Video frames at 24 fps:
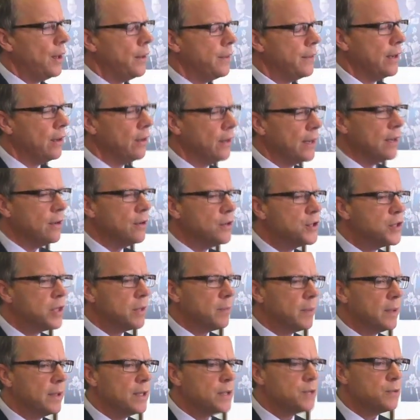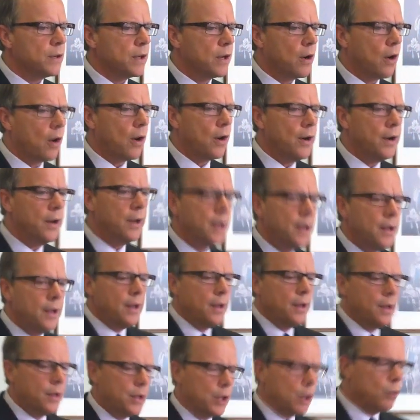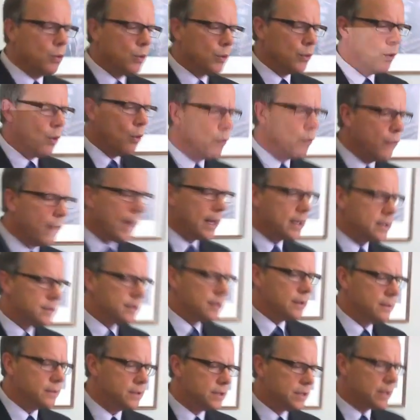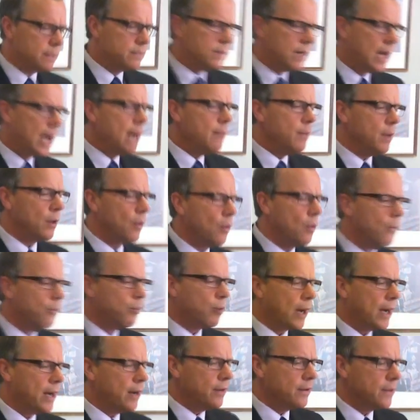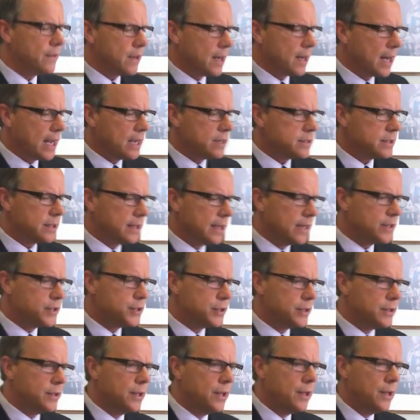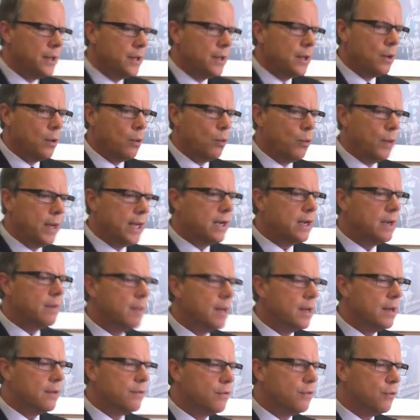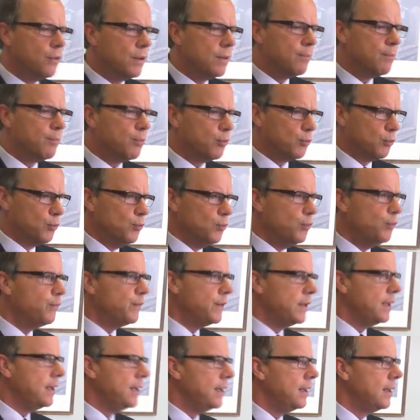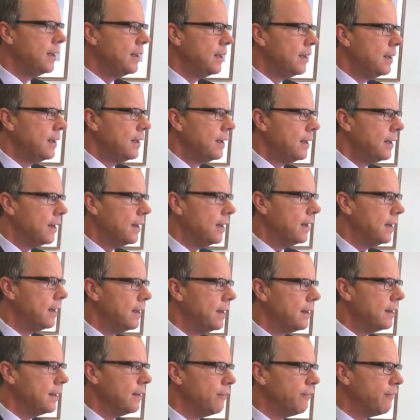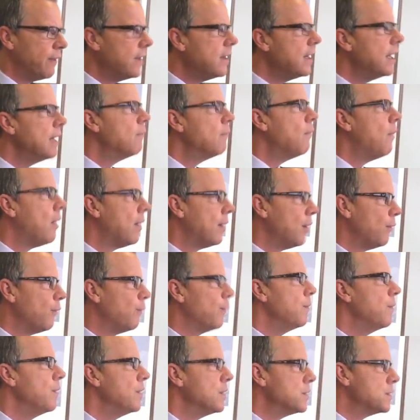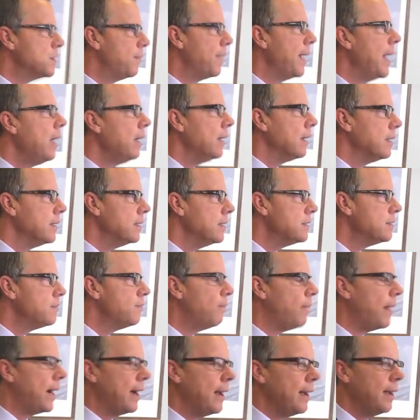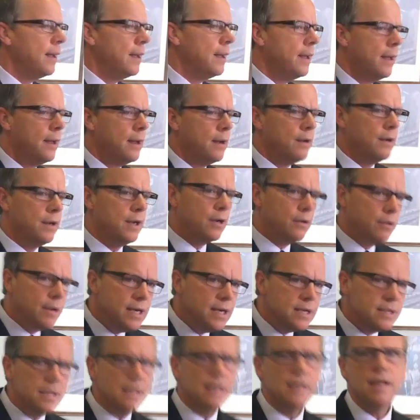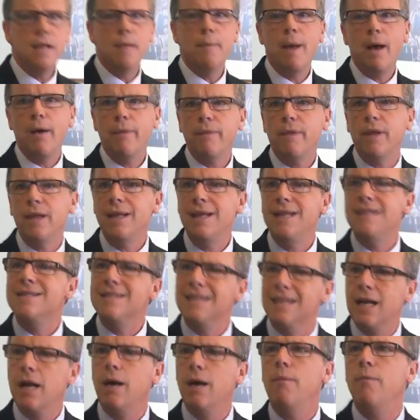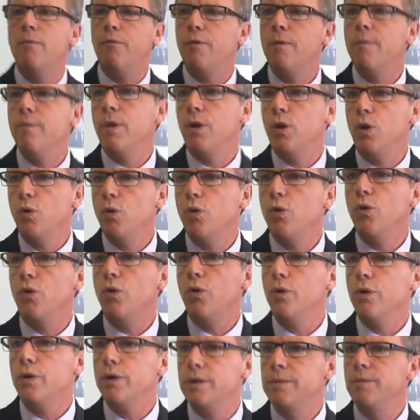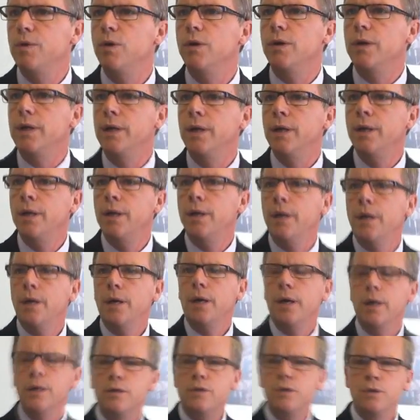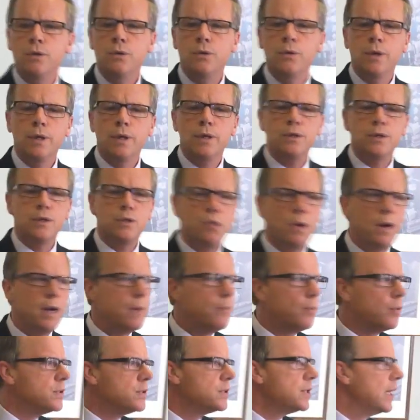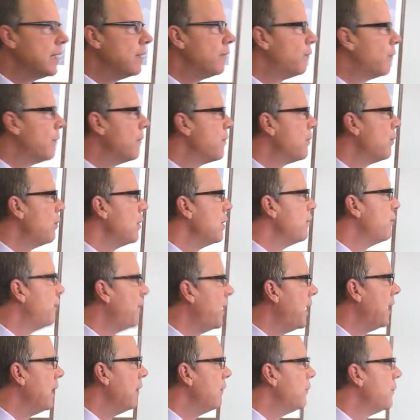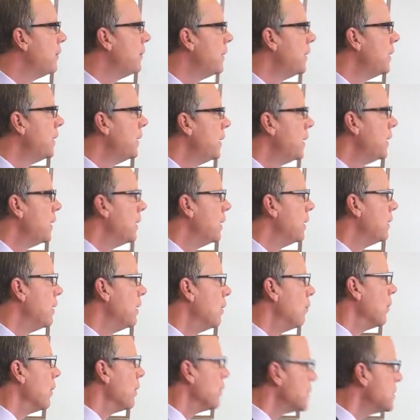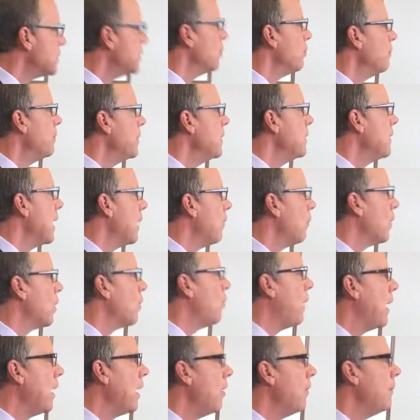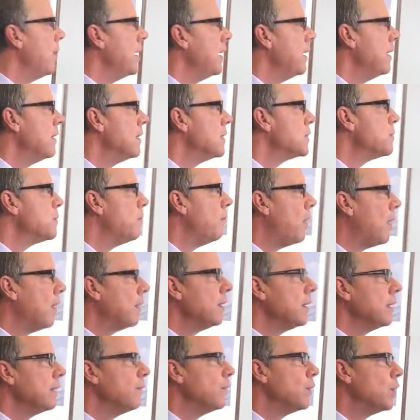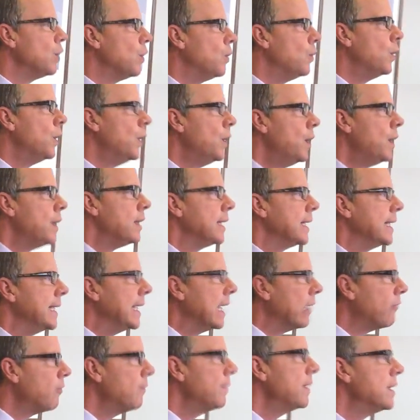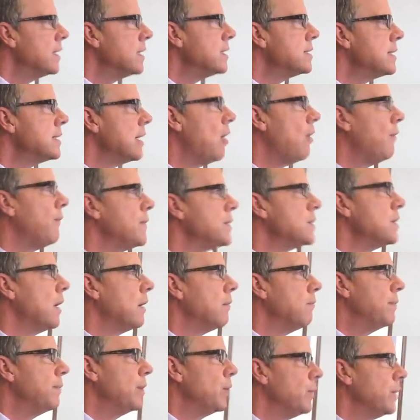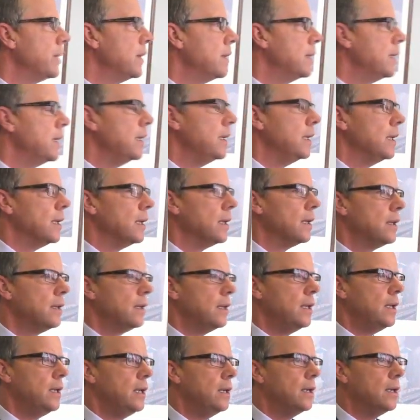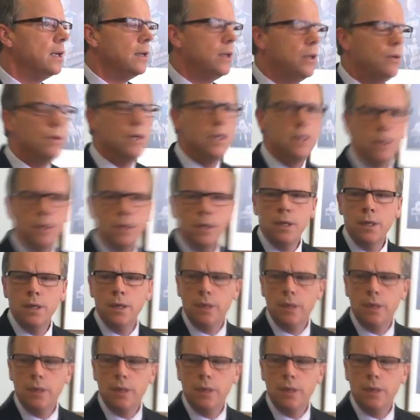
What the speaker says: their leadership in this regard. You will know that some time ago, prior to the last election, we committed to improve the funding model for municipalities by decreasing the amount that needs to come from the local community to 20% from 35%. There will still be that requirement in this model, even though the government itself is not building the unit,